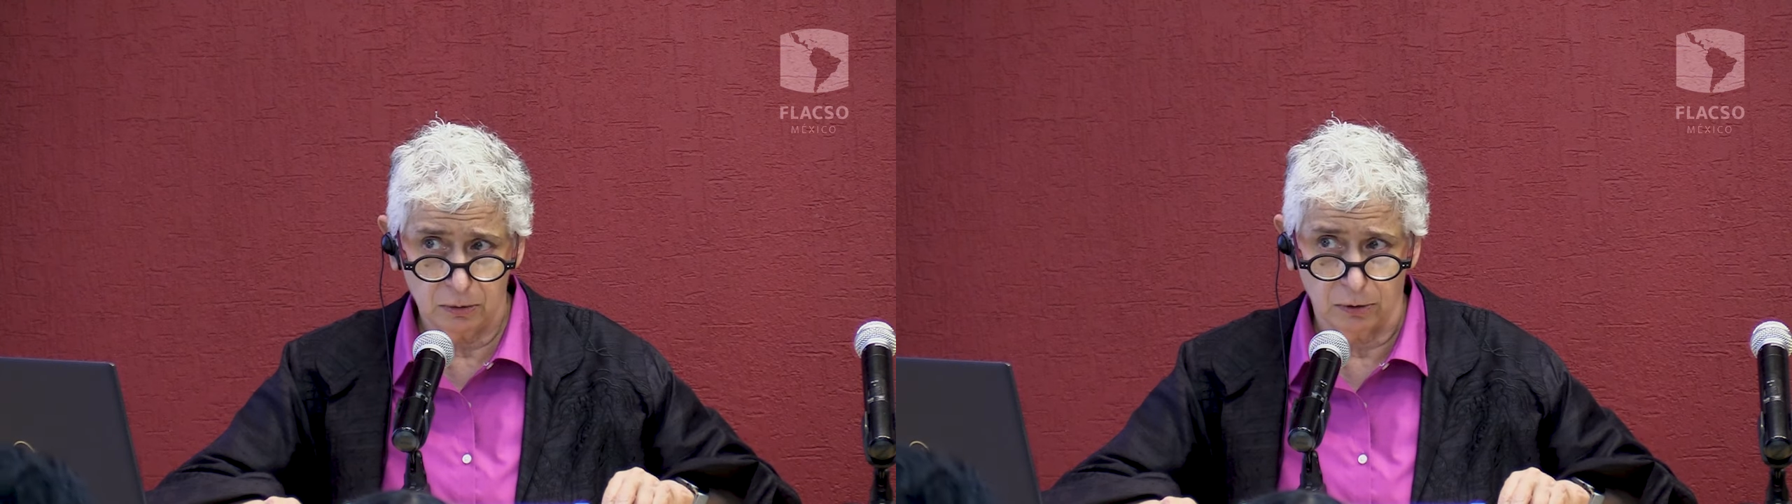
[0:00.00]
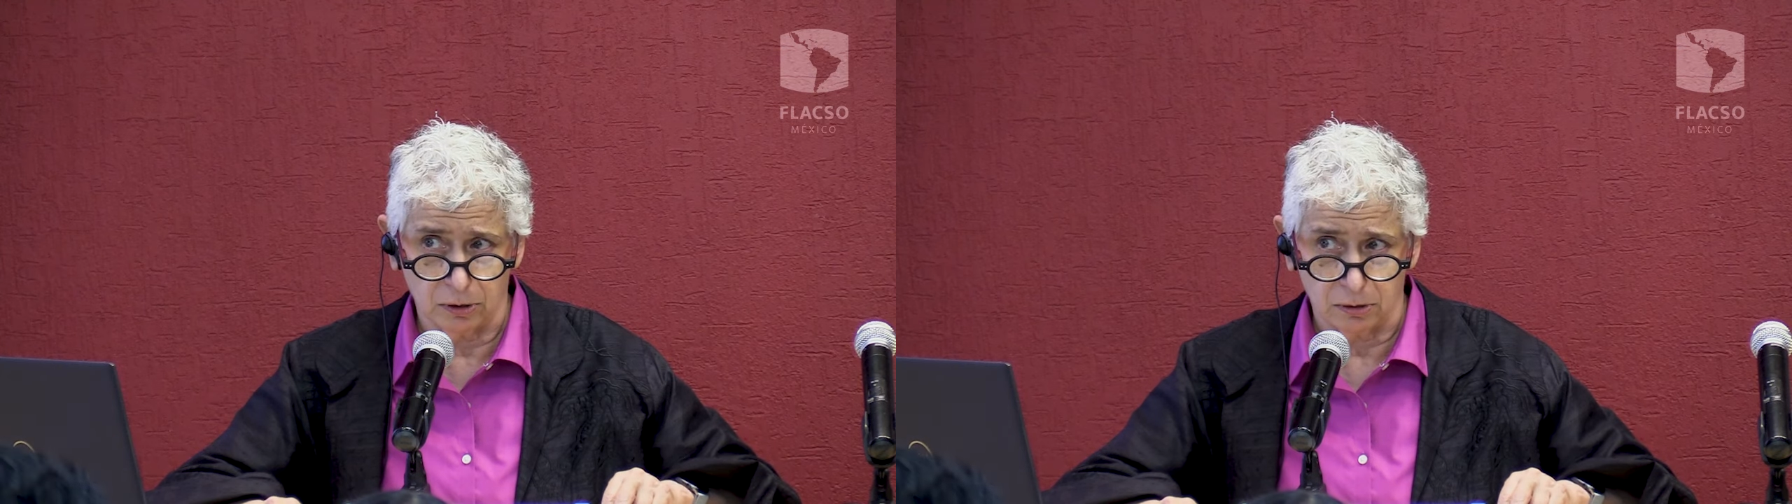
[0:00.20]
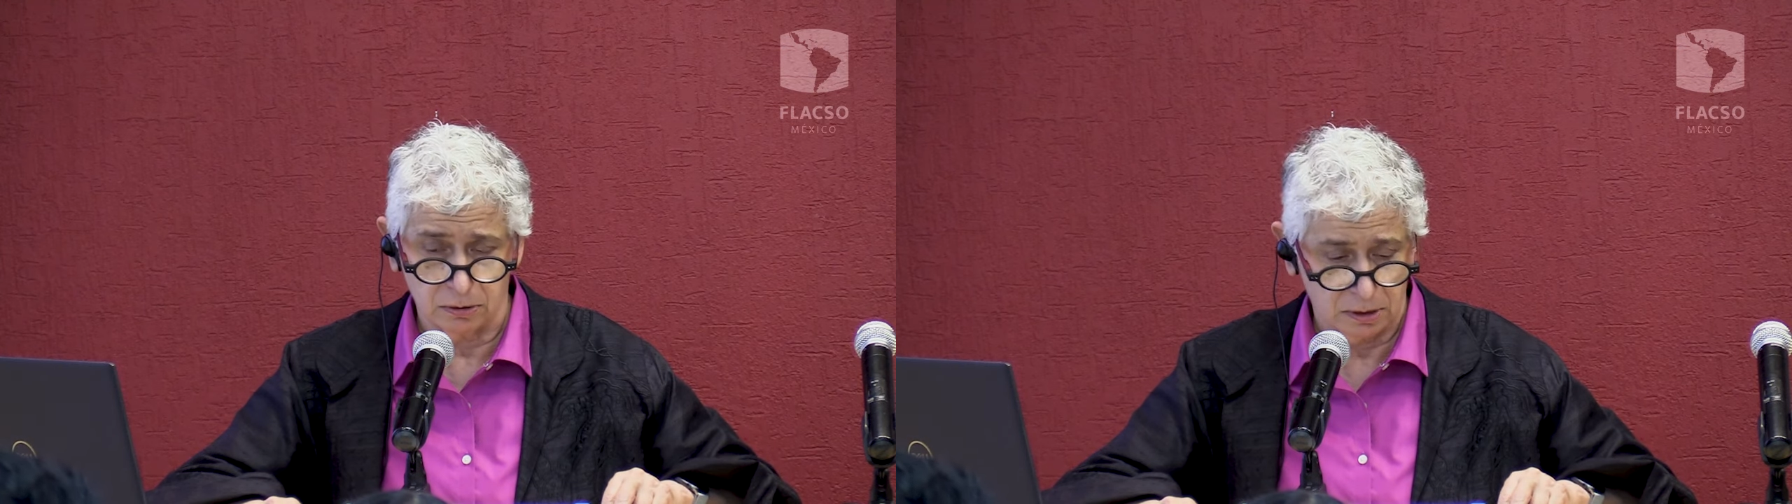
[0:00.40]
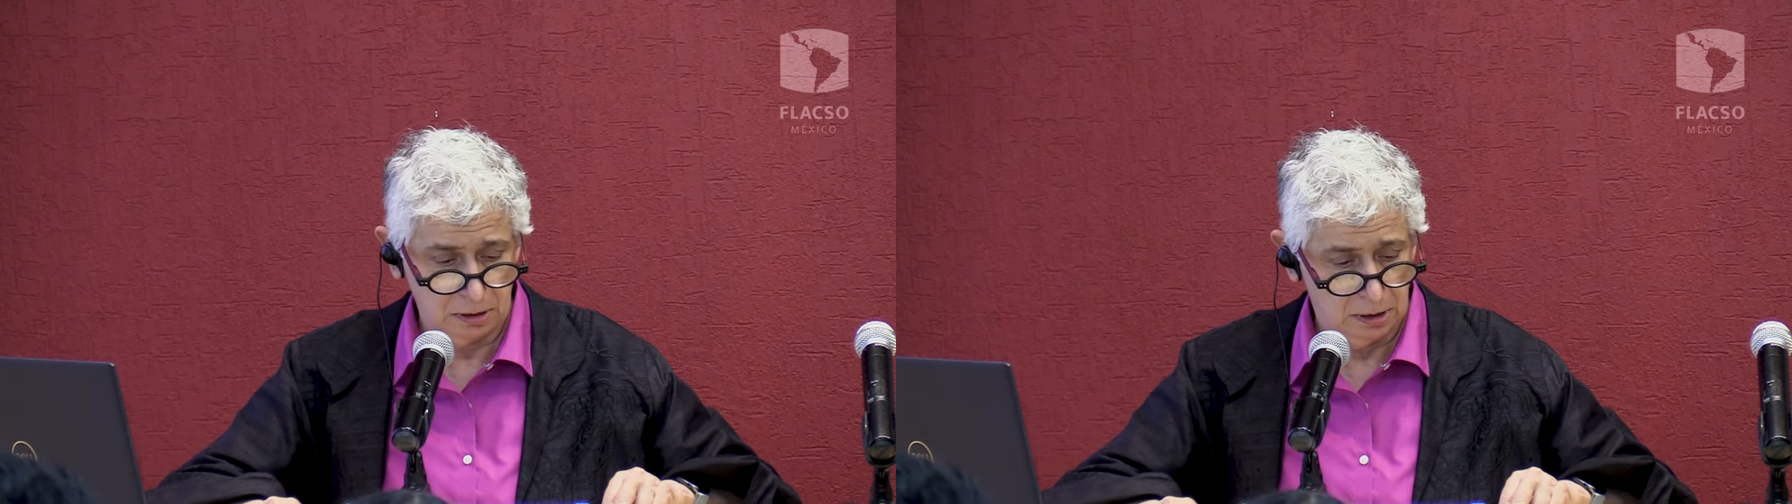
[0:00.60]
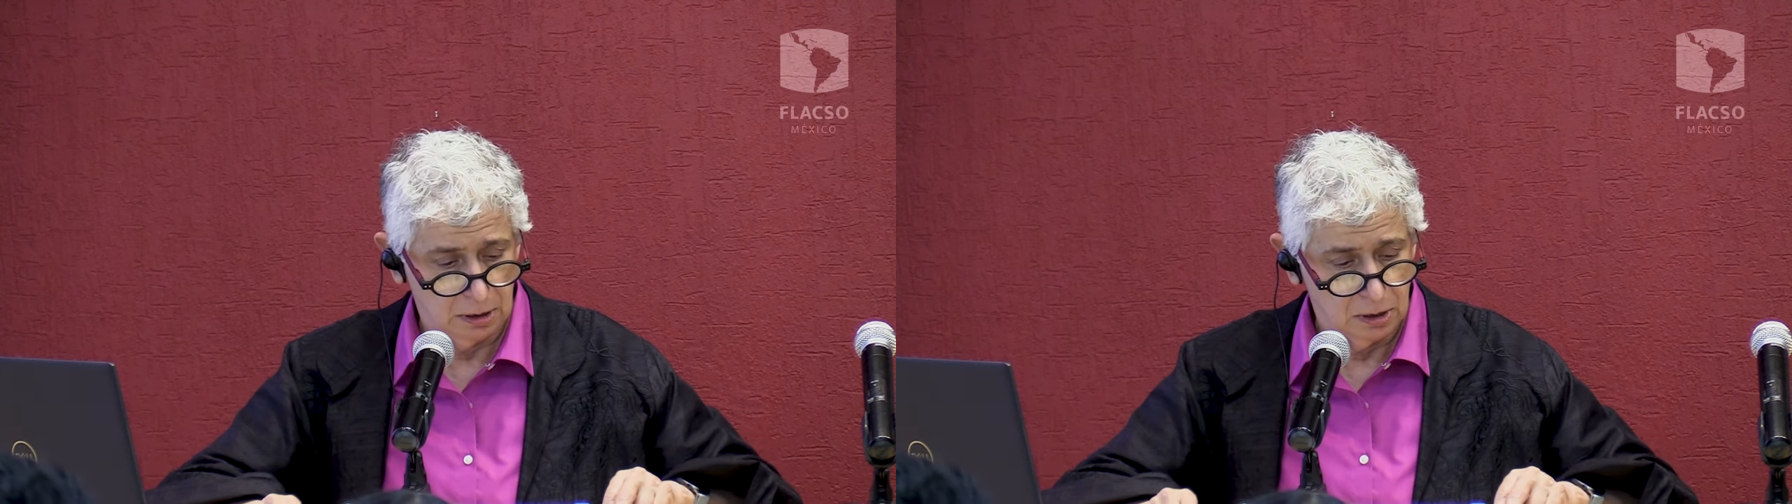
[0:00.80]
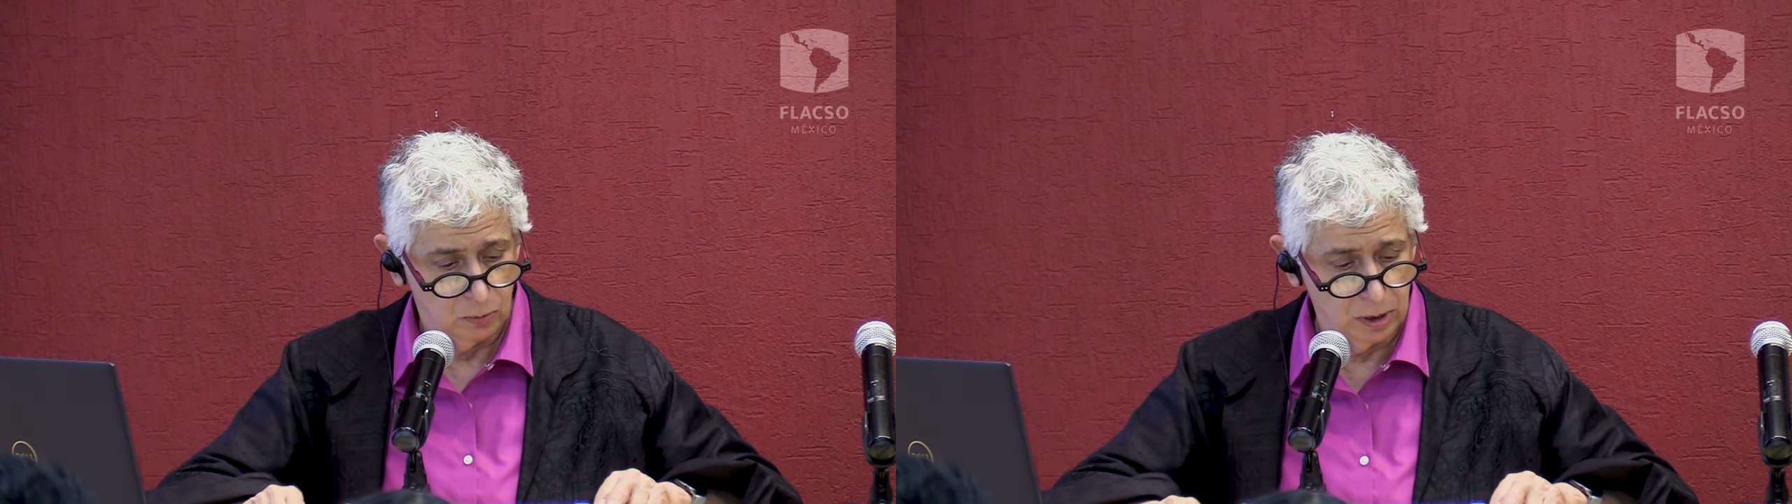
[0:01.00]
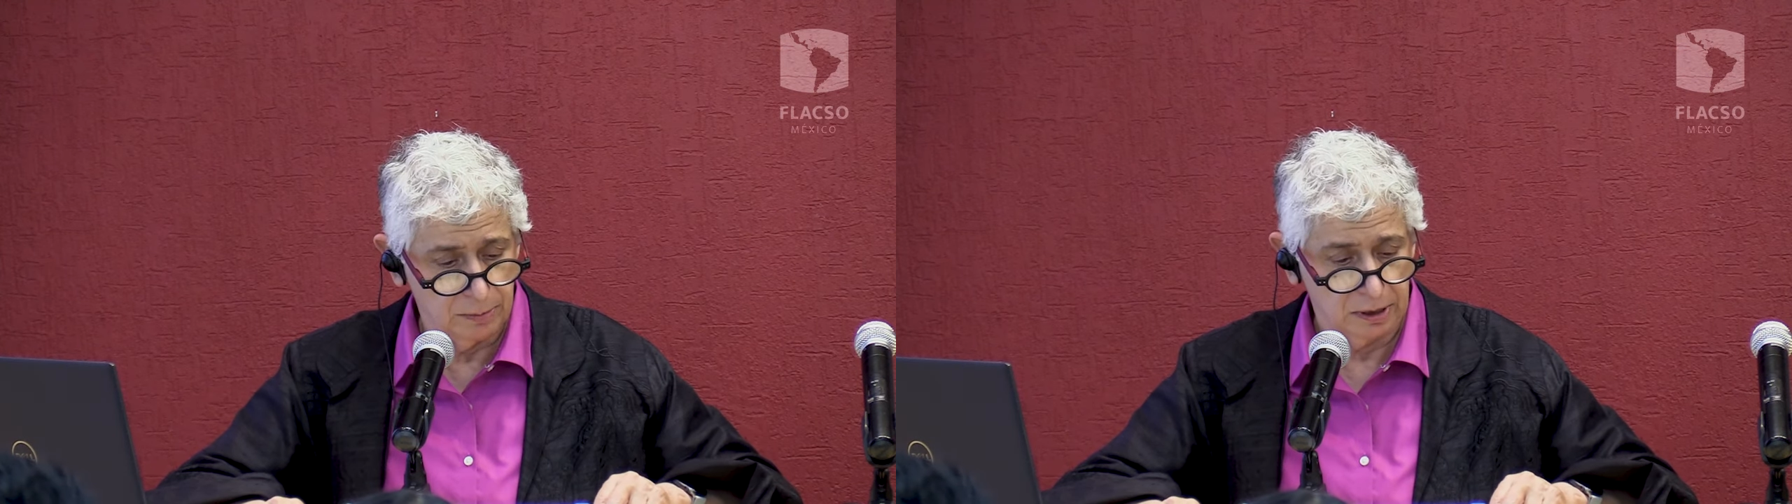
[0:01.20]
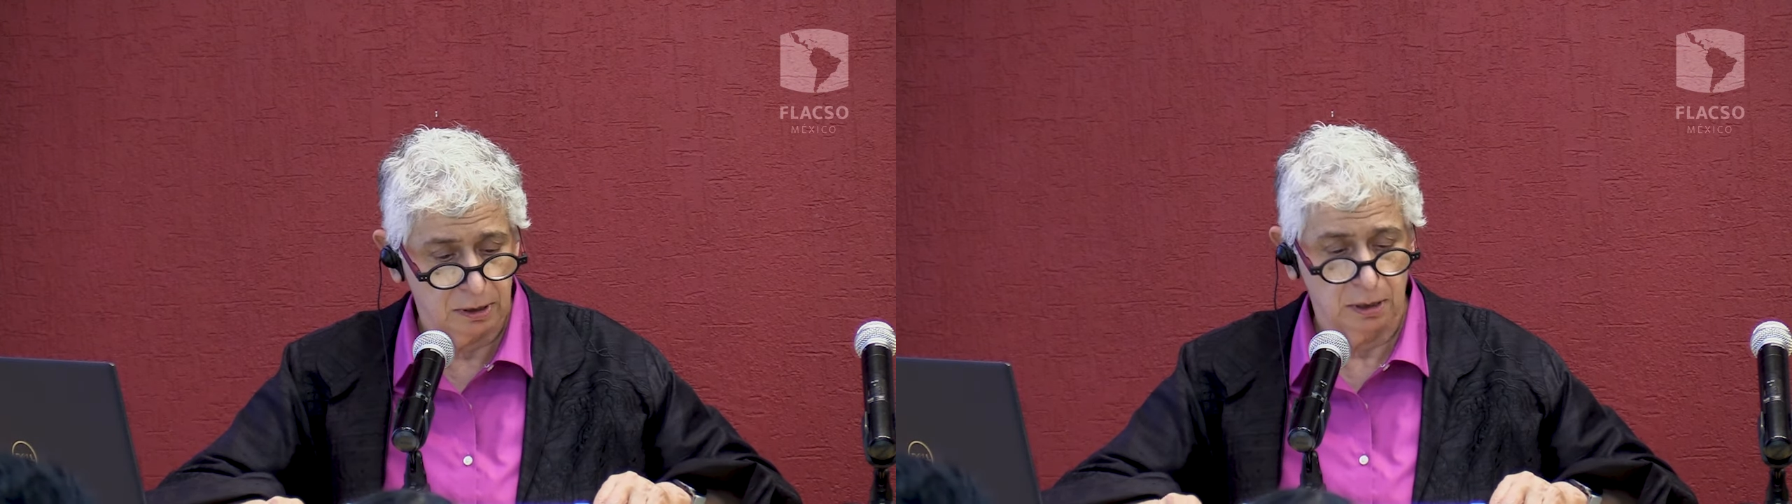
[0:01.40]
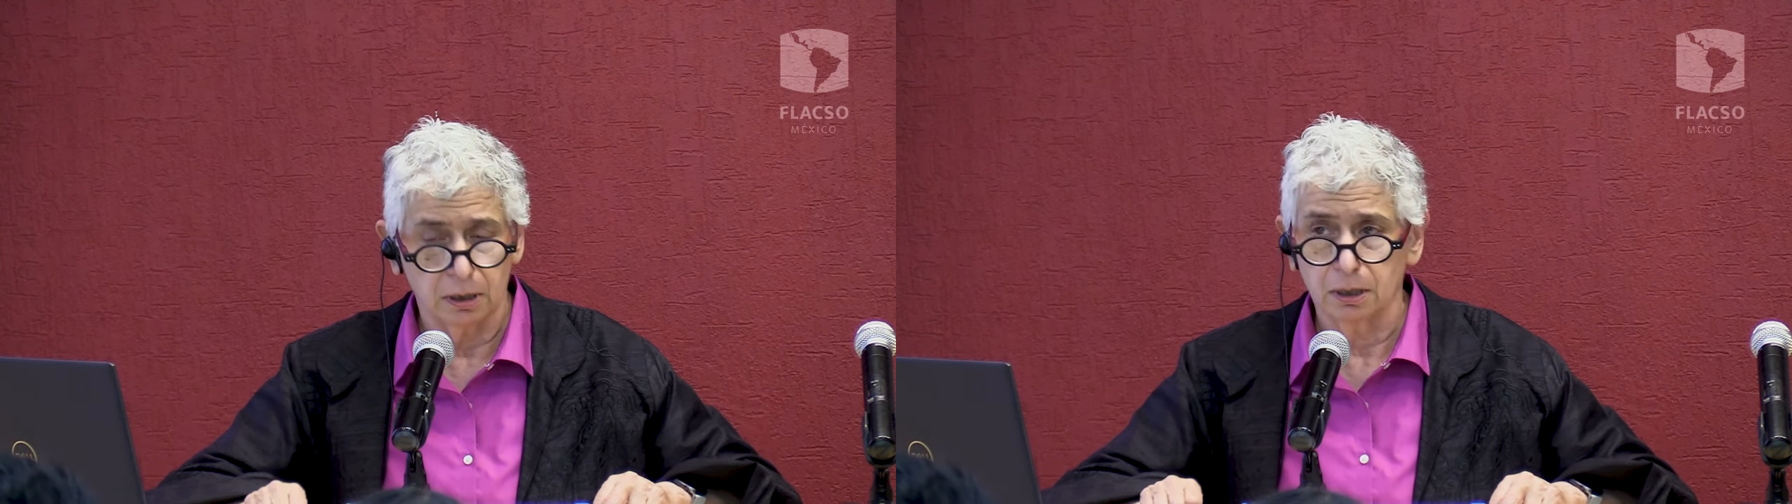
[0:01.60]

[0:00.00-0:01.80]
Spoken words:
workers, women,